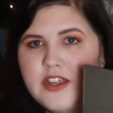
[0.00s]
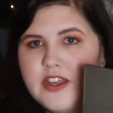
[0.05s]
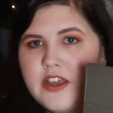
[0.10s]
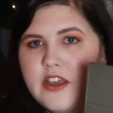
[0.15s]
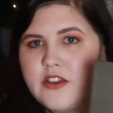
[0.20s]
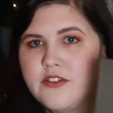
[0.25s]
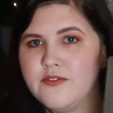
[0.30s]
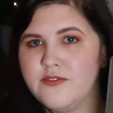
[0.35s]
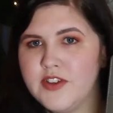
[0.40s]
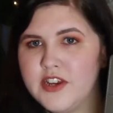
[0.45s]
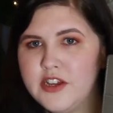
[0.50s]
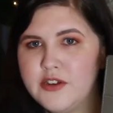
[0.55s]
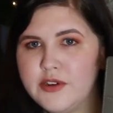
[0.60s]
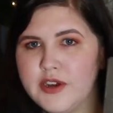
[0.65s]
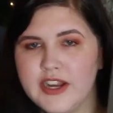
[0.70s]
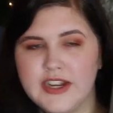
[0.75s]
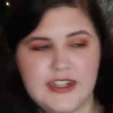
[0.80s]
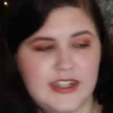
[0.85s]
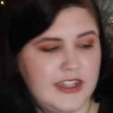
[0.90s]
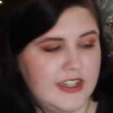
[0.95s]
like video
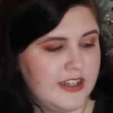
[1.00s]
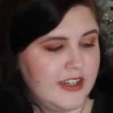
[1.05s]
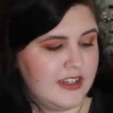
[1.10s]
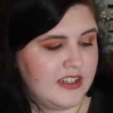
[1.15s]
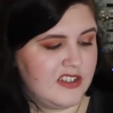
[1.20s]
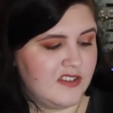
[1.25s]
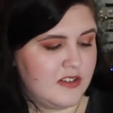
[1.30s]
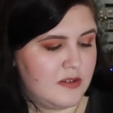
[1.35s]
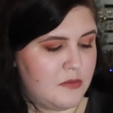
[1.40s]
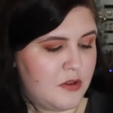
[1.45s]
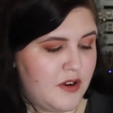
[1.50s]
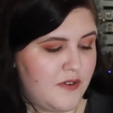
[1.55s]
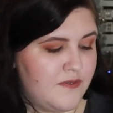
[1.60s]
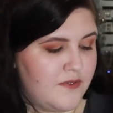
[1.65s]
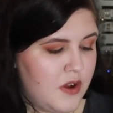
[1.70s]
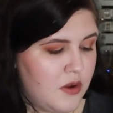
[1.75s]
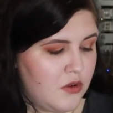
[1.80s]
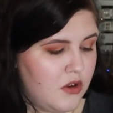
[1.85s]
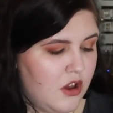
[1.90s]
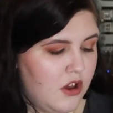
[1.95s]
ideas. If I'm on a
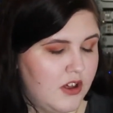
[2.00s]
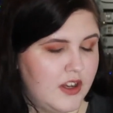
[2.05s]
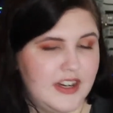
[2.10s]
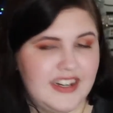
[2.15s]
phone call